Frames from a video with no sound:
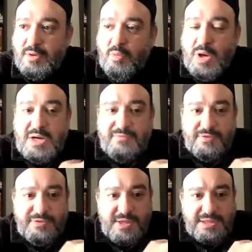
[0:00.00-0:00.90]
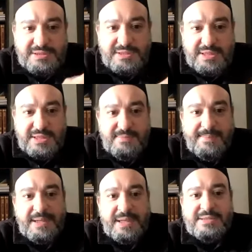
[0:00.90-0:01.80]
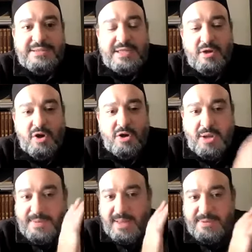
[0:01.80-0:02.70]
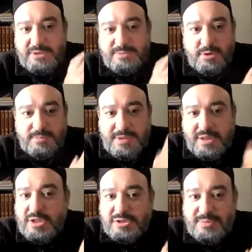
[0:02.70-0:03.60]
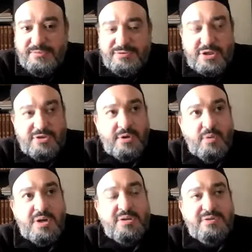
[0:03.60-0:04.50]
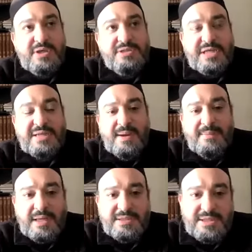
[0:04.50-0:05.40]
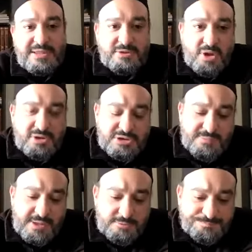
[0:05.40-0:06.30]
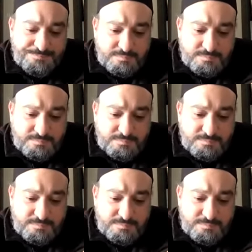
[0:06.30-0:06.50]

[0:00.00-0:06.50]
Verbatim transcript: one of the things that Imam Al Ghazali argue, I mean, not in this book, but in, in some of his other, one of the things that Imam Al Ghazali talks about